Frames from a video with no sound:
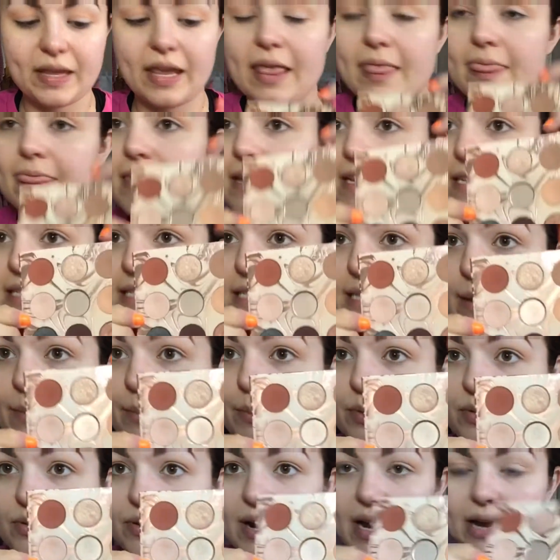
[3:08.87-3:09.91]
this
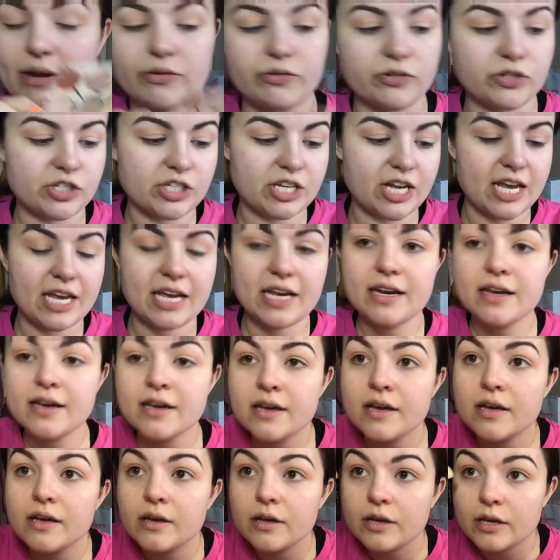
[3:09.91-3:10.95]
brown shade
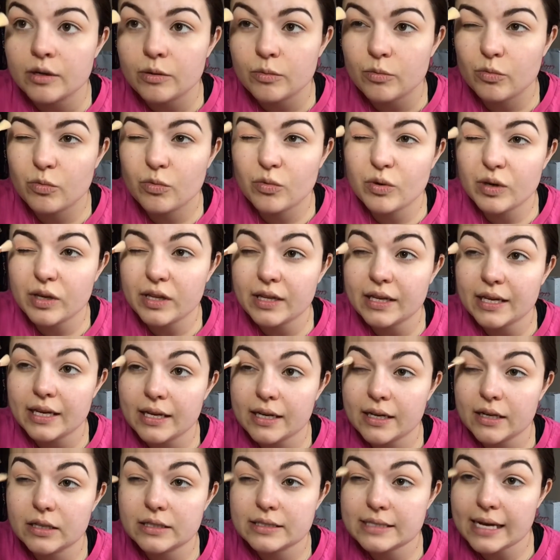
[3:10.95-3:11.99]

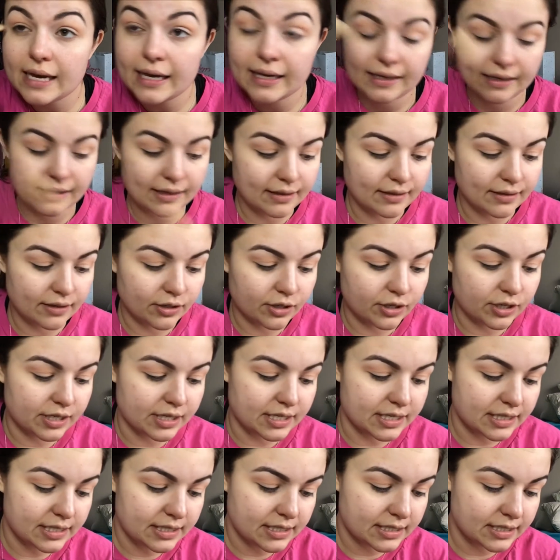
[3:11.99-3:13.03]
really tight in the
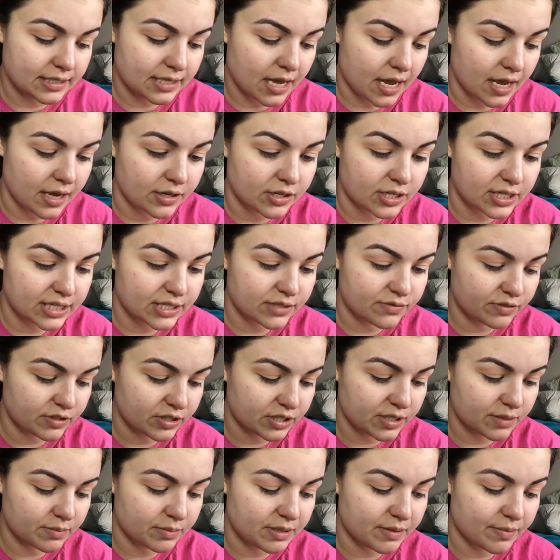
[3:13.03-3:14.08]
crease just for
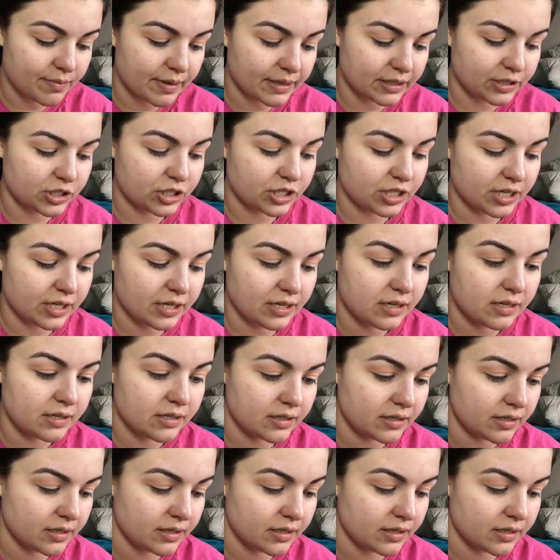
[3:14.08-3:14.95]
some dimension.